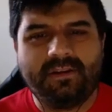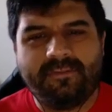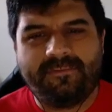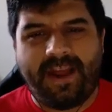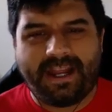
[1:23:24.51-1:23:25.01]

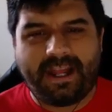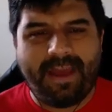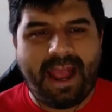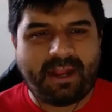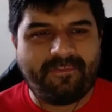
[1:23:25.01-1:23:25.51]
fighting a
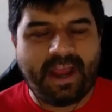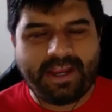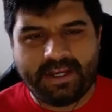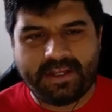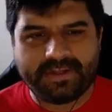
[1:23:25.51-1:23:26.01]
pack of
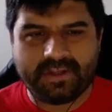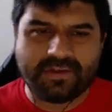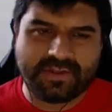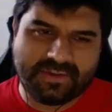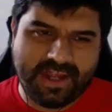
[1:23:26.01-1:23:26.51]
hyenas,
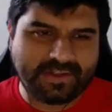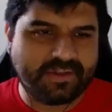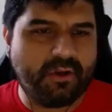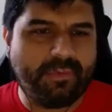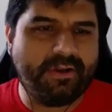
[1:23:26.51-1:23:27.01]
also
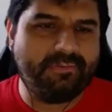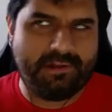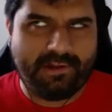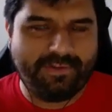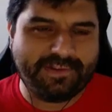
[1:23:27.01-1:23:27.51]
taxidermied,
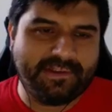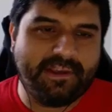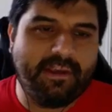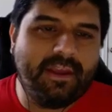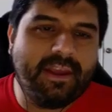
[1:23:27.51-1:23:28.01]
obviously.